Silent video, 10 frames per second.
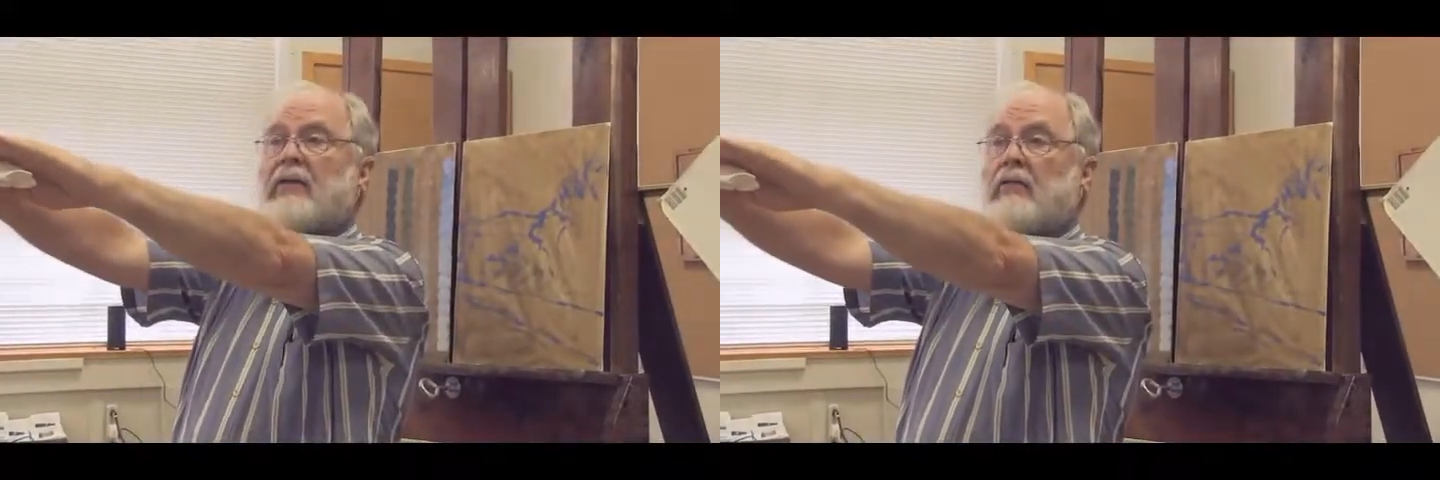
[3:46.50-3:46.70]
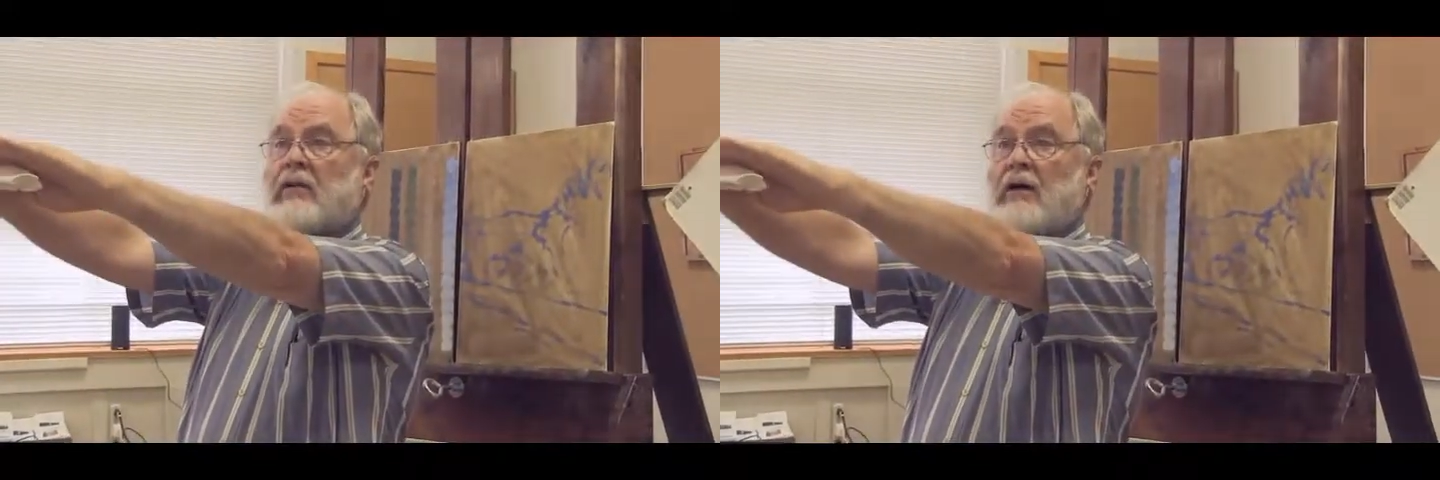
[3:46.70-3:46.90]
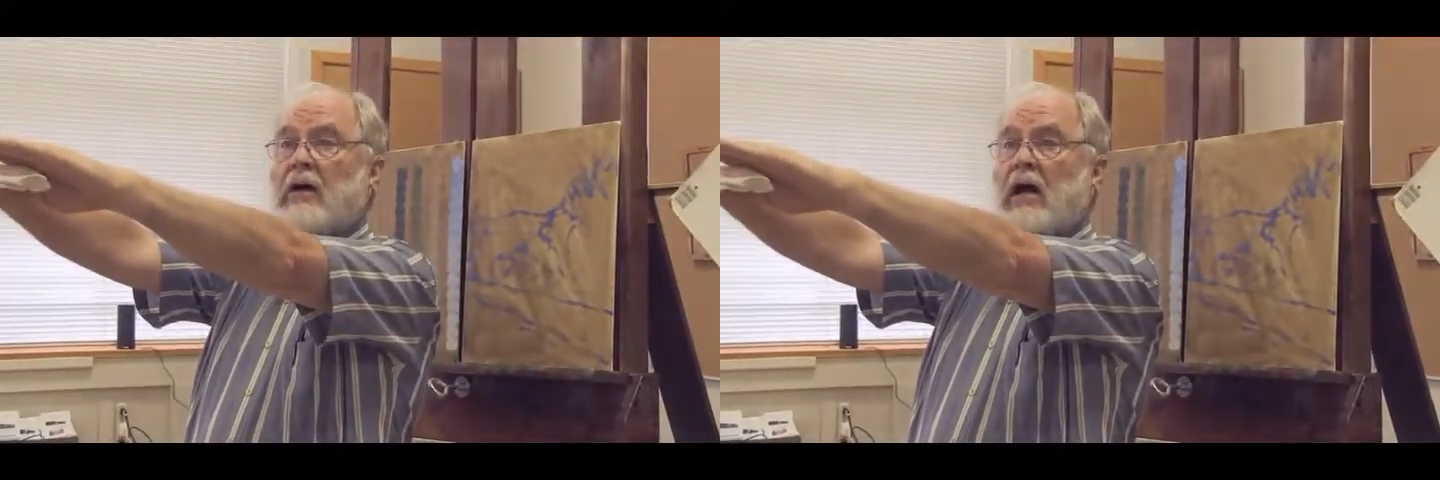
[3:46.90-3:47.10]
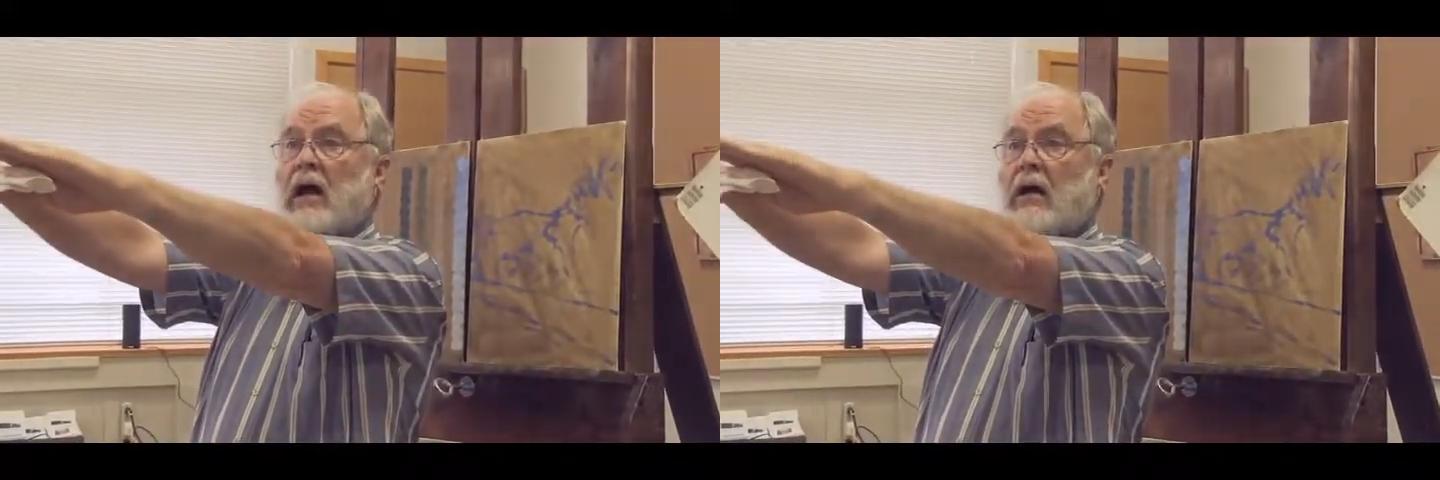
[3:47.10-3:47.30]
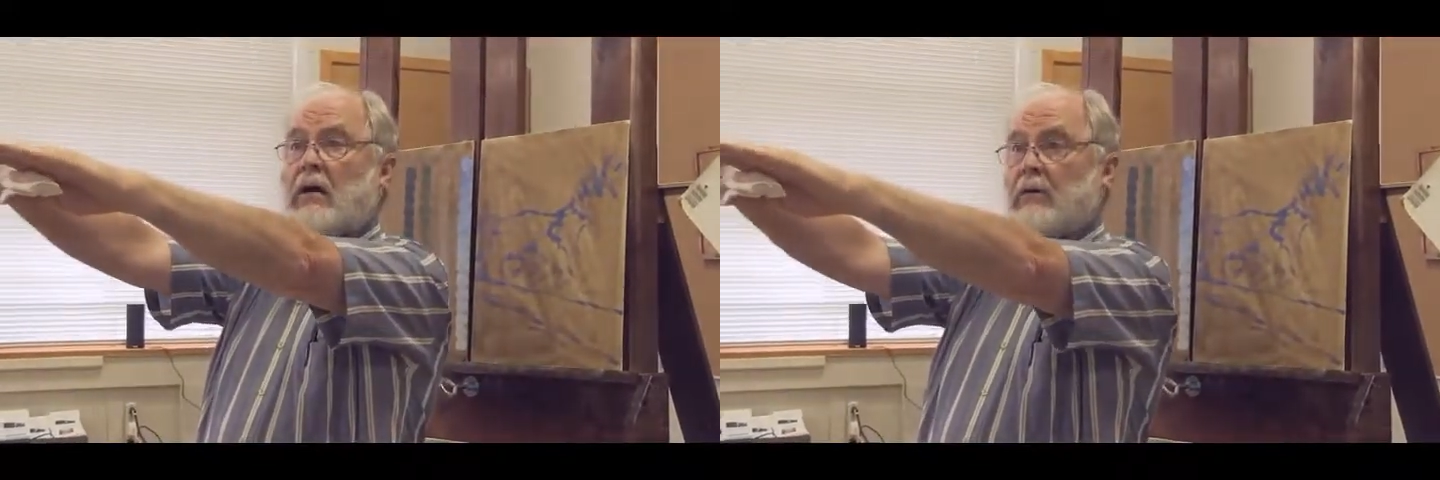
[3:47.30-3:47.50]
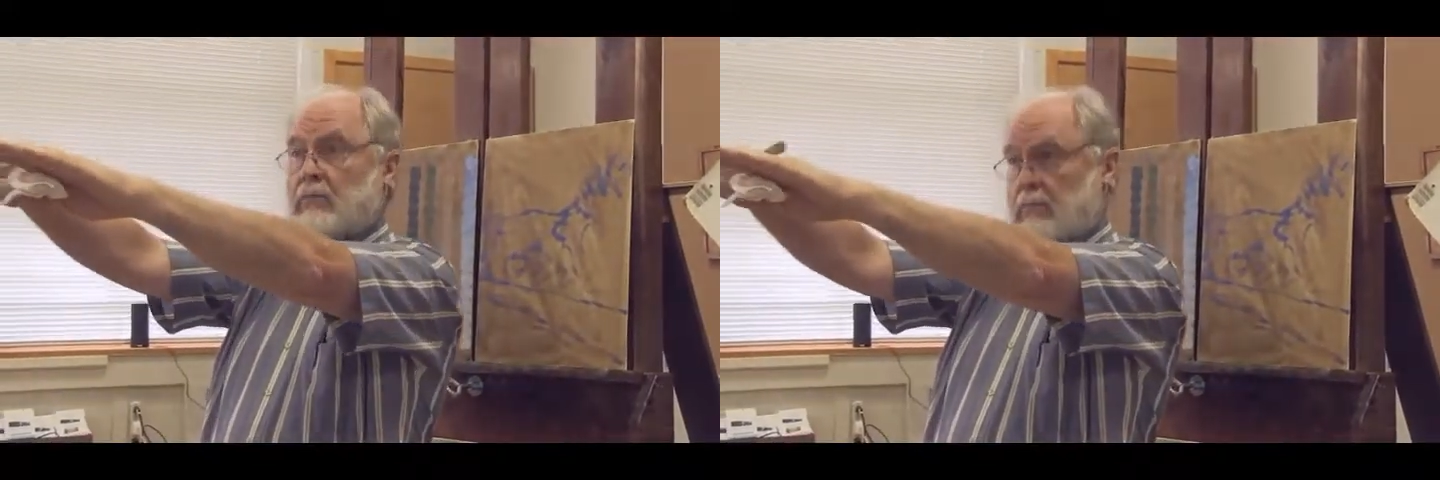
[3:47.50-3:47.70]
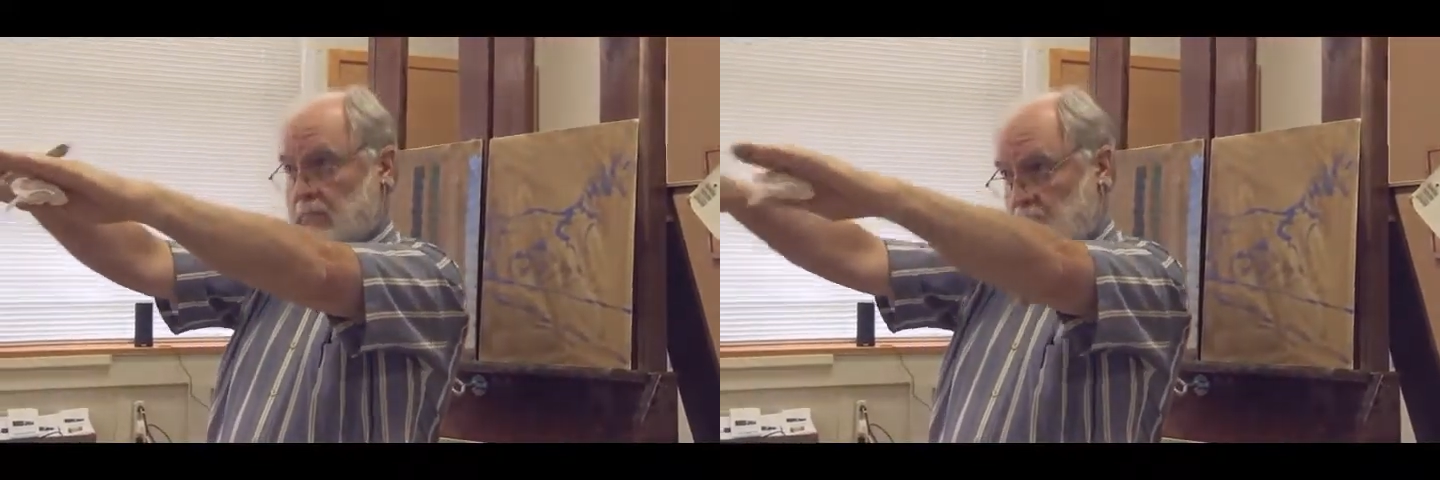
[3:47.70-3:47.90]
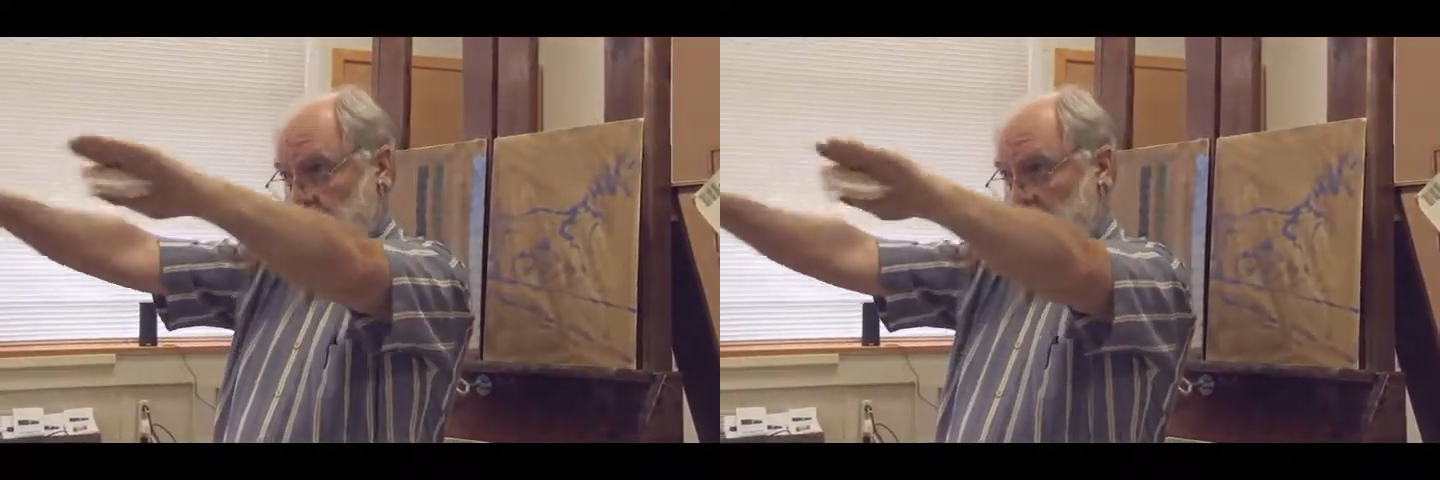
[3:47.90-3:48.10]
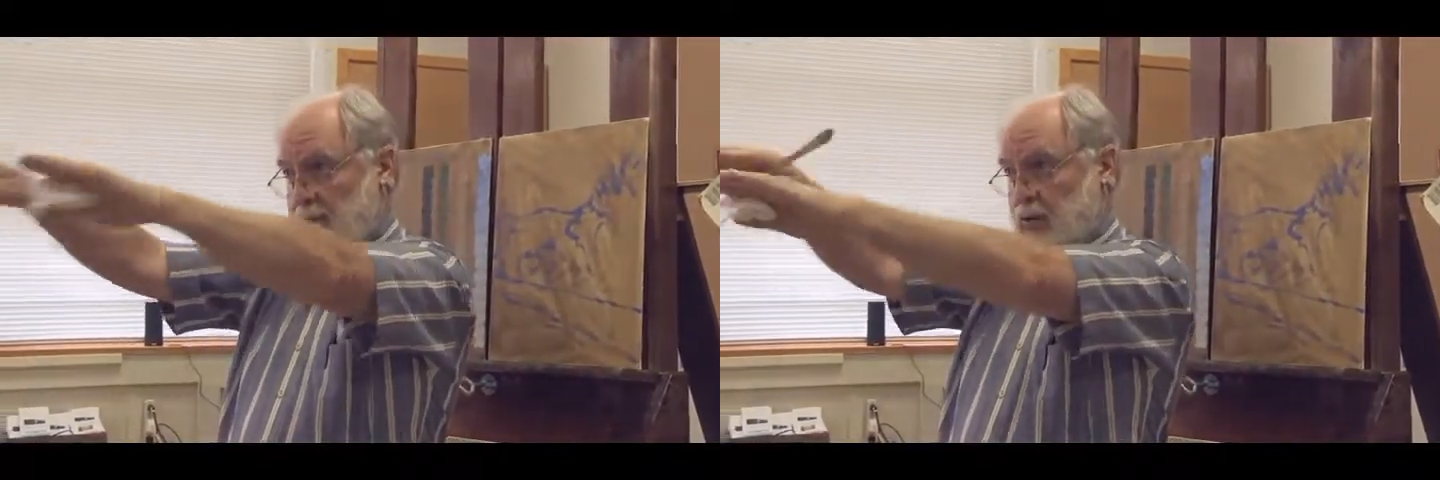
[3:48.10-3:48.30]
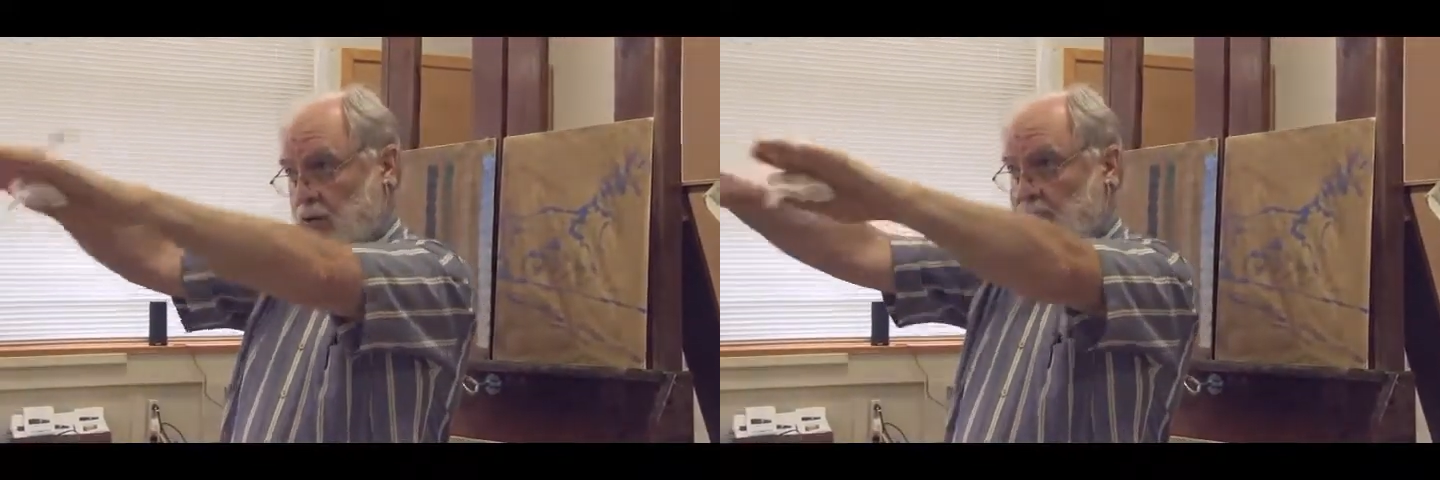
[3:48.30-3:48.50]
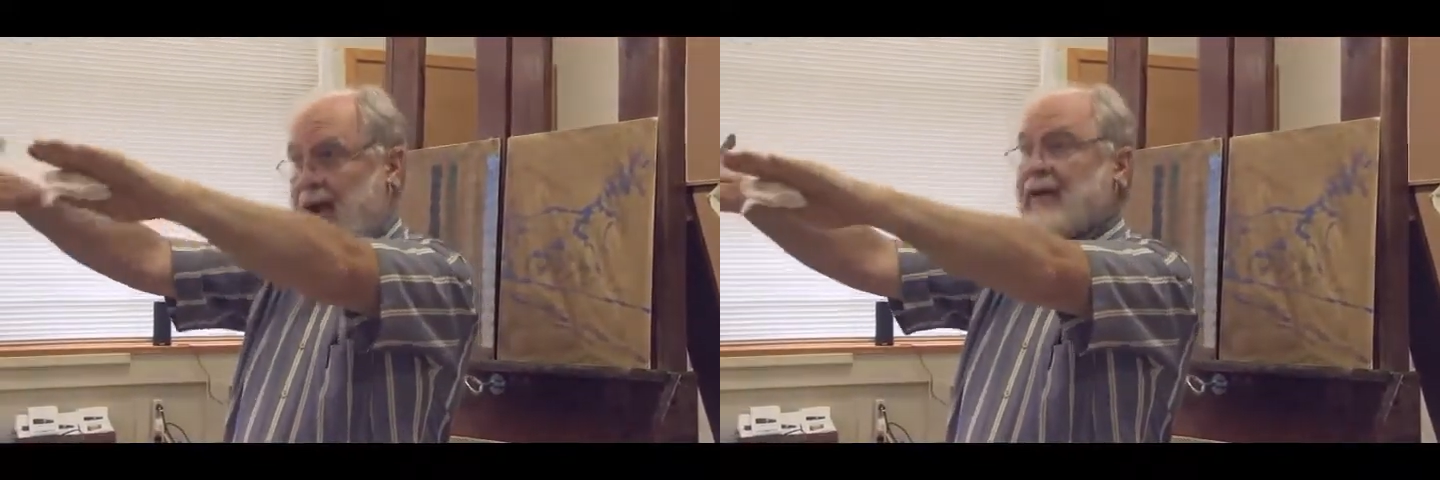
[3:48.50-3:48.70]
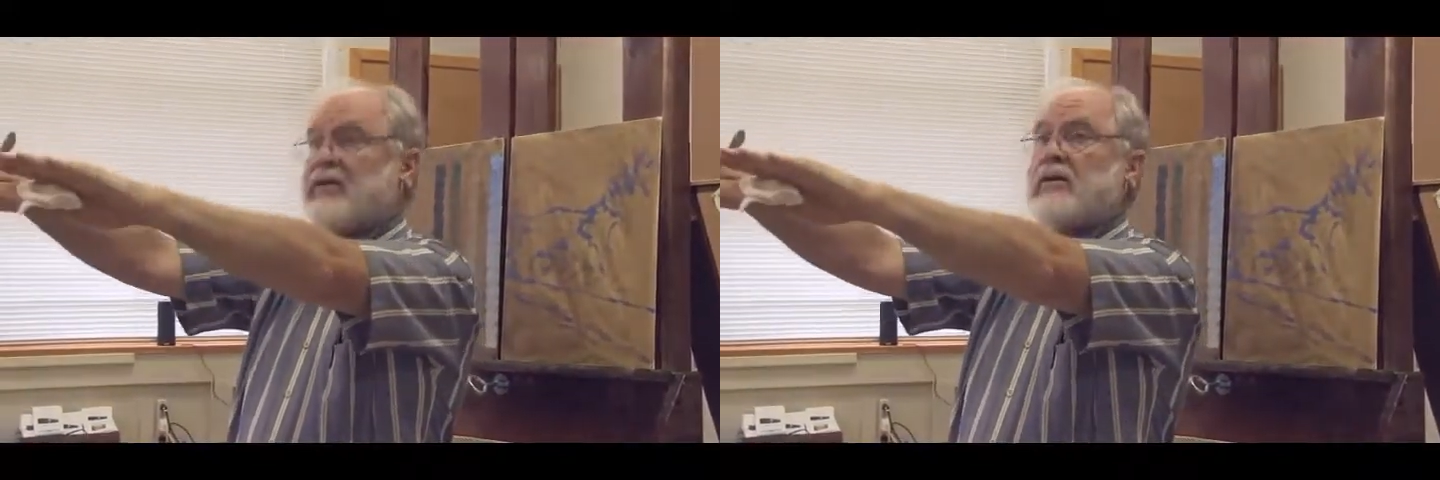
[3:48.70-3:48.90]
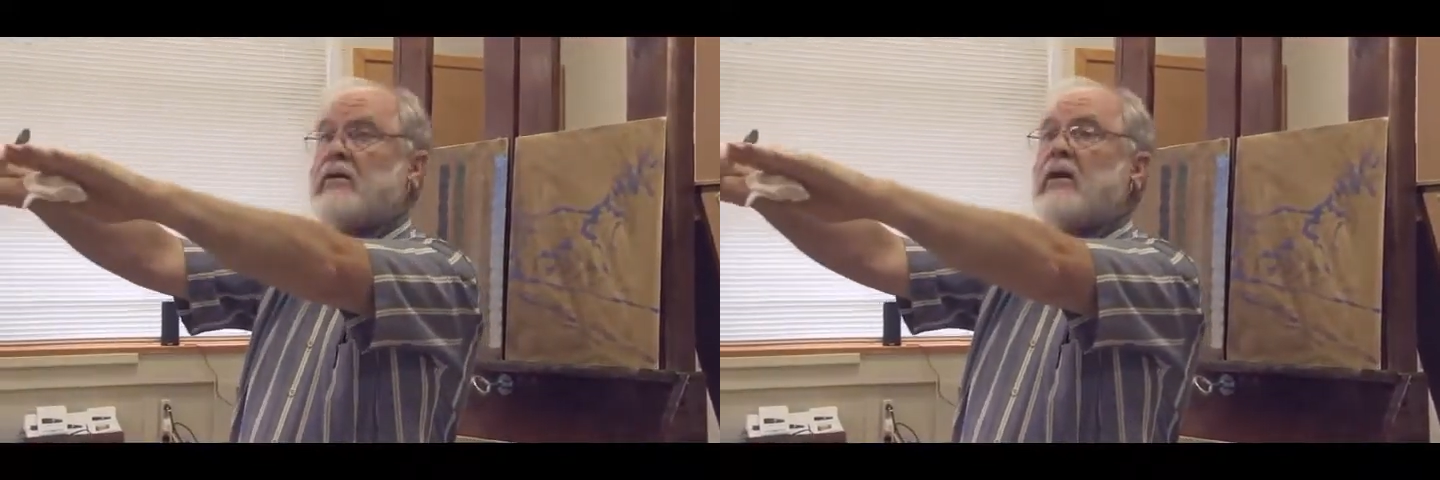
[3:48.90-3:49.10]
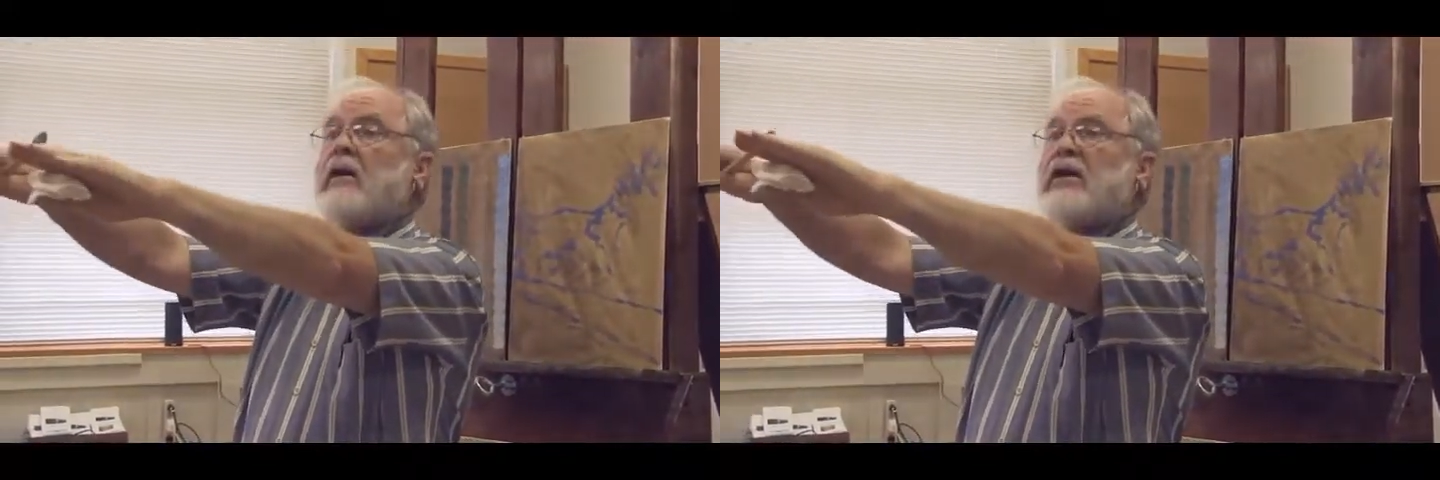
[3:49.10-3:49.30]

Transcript: at 3 o'clock on the horizon